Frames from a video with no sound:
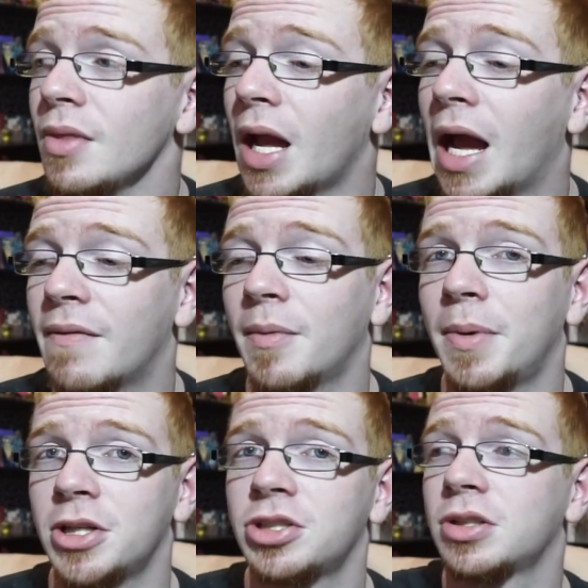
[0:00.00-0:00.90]
I have a
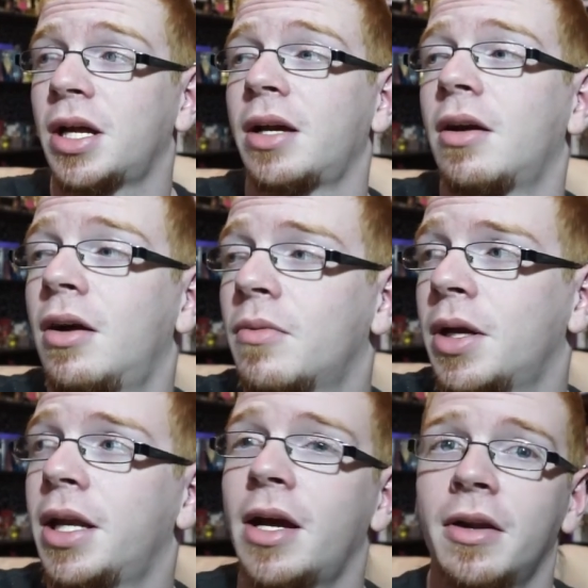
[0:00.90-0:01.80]
bunch like
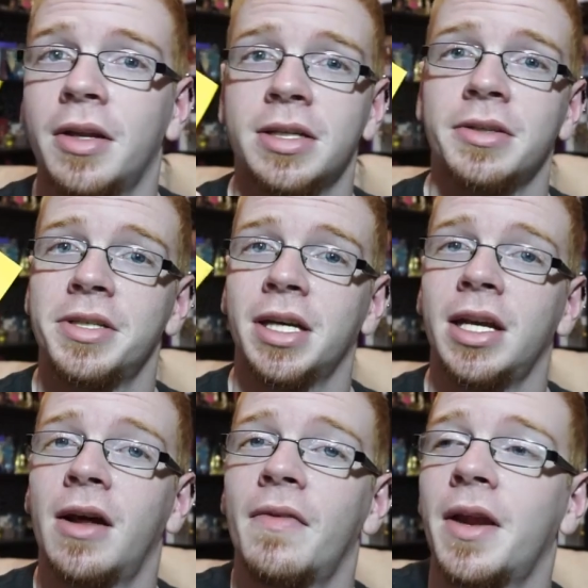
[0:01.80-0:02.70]
written down on this little sticky
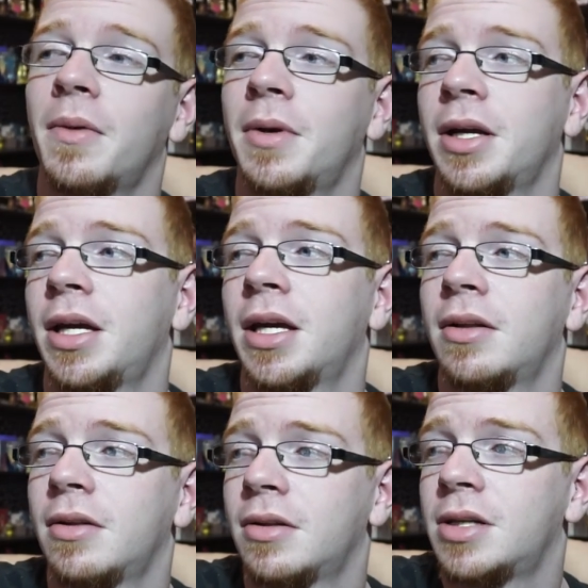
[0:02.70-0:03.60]
note that I want to get
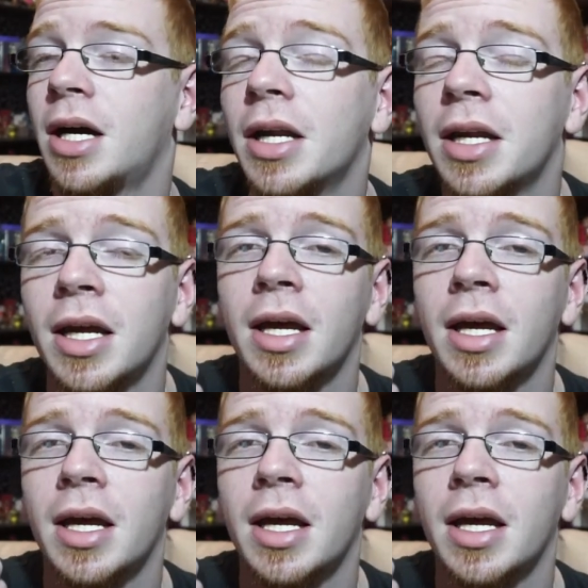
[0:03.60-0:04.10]
done.